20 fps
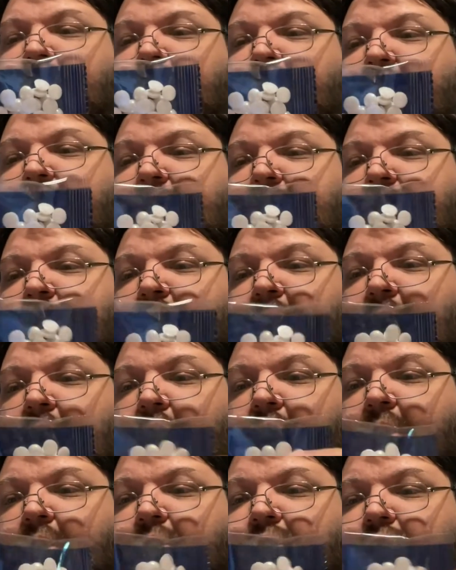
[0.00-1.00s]
you get some
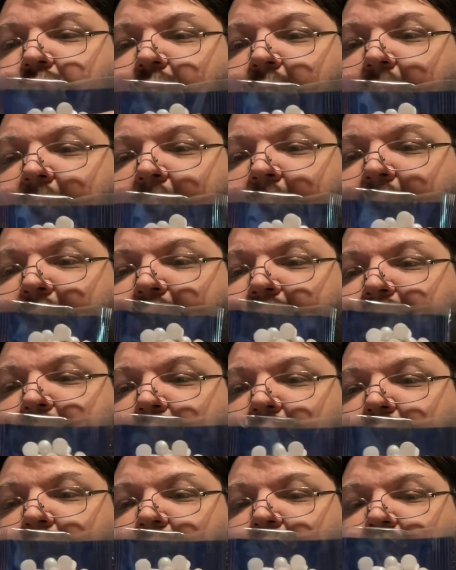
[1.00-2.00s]
larger half
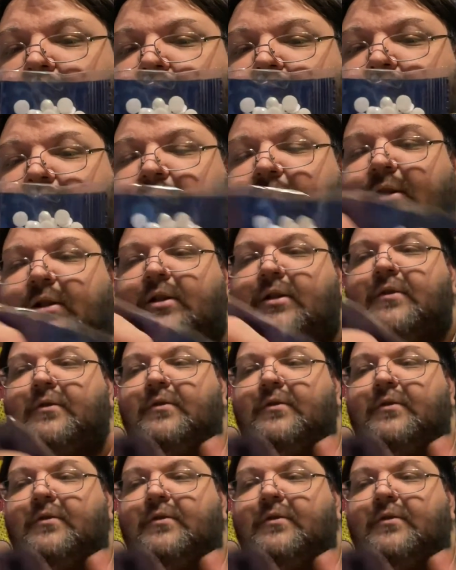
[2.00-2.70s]
pearls.